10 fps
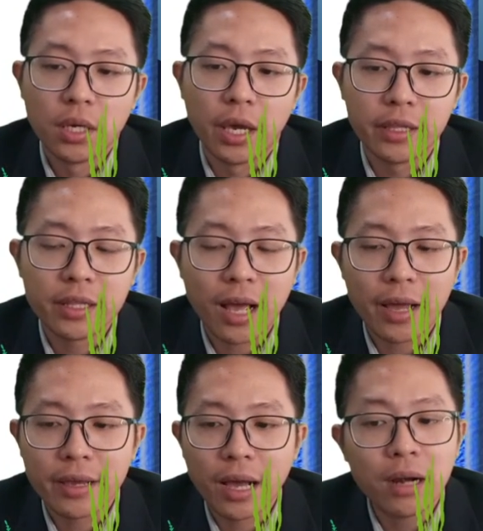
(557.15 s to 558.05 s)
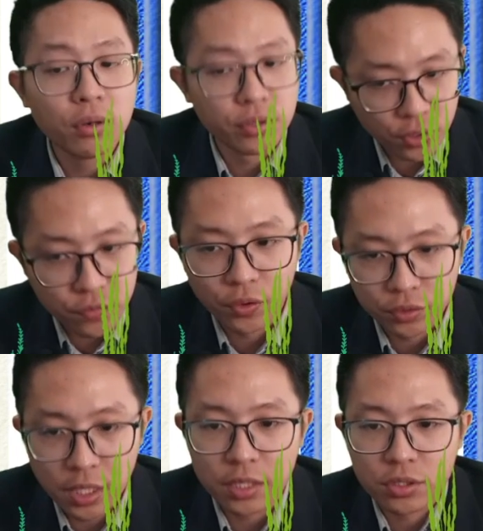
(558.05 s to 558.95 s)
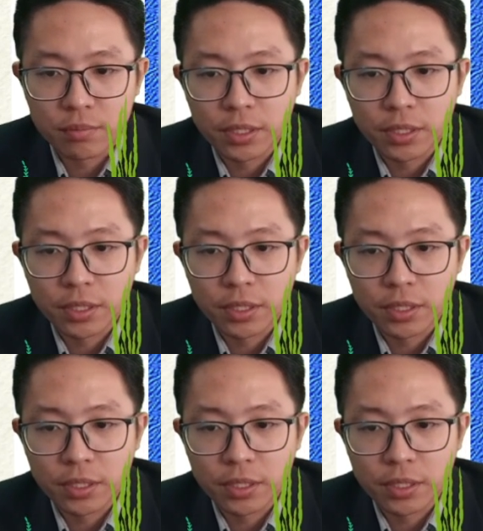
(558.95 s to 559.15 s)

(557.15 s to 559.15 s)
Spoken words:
and then IR also voltage,